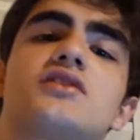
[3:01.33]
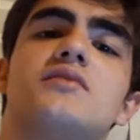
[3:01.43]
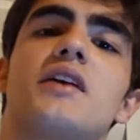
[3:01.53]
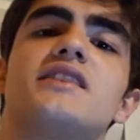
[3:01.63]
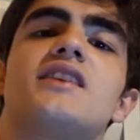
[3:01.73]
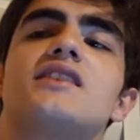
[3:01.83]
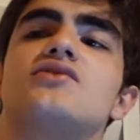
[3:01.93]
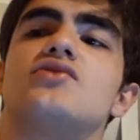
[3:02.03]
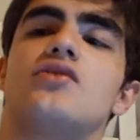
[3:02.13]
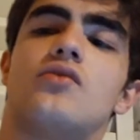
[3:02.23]
doesn't make
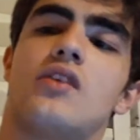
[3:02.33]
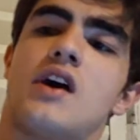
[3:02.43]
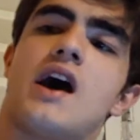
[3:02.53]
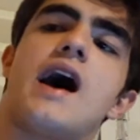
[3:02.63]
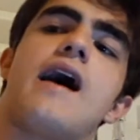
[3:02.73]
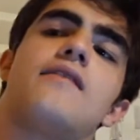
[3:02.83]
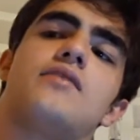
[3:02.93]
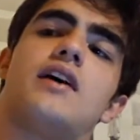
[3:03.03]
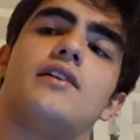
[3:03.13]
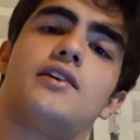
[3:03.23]
sense to
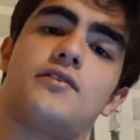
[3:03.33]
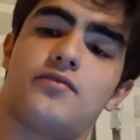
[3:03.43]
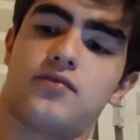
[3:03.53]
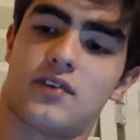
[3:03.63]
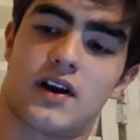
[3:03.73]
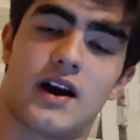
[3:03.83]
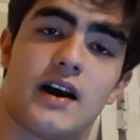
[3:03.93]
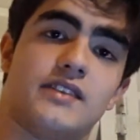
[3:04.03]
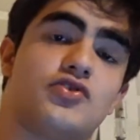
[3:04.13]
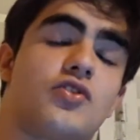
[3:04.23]
have a lot
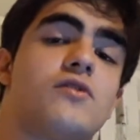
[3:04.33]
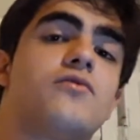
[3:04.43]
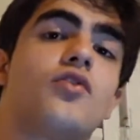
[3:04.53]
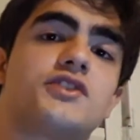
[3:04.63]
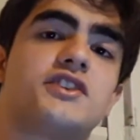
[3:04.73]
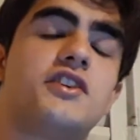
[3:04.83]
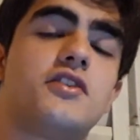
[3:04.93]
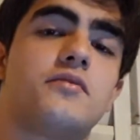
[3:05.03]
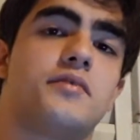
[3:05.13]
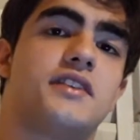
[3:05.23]
of internal force
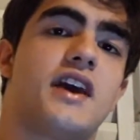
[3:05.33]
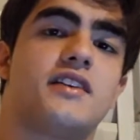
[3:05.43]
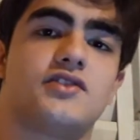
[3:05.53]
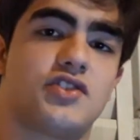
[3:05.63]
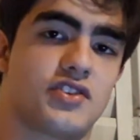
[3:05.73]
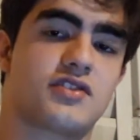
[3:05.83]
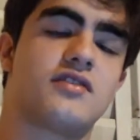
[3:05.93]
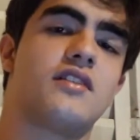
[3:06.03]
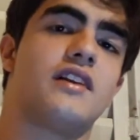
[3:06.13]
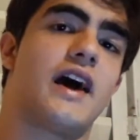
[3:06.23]
here, but then it's
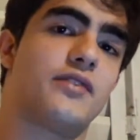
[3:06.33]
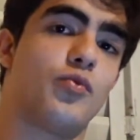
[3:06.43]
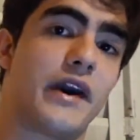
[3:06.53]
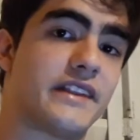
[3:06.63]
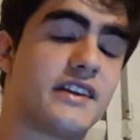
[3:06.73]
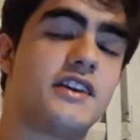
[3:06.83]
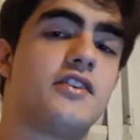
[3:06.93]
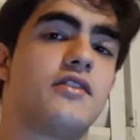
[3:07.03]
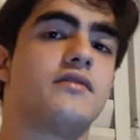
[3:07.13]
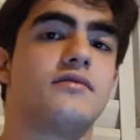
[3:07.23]
just lightweight
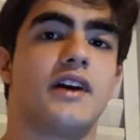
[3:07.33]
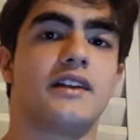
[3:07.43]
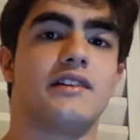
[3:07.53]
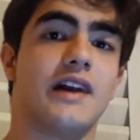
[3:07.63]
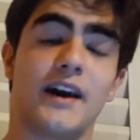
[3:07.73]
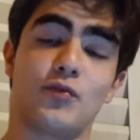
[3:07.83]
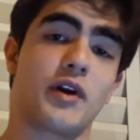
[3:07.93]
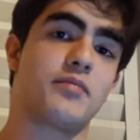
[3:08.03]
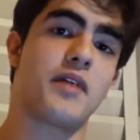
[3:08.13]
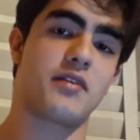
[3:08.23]
here, right?
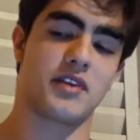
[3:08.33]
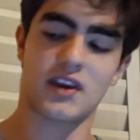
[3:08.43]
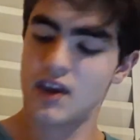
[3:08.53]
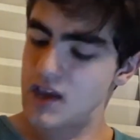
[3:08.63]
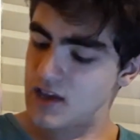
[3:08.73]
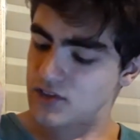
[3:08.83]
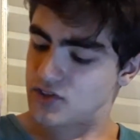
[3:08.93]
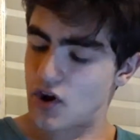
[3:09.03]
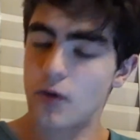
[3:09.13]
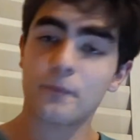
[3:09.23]
Lightweight baby.
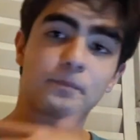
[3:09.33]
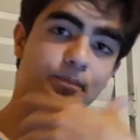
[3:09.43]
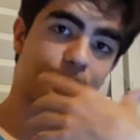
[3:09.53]
So